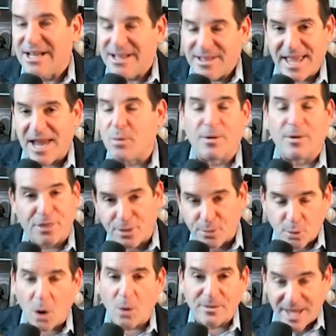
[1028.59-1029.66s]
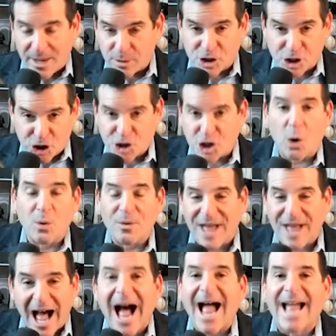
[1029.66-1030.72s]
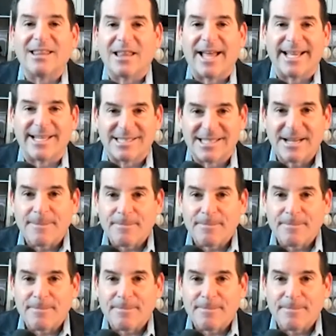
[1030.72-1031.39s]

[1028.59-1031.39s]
they would show the highlights.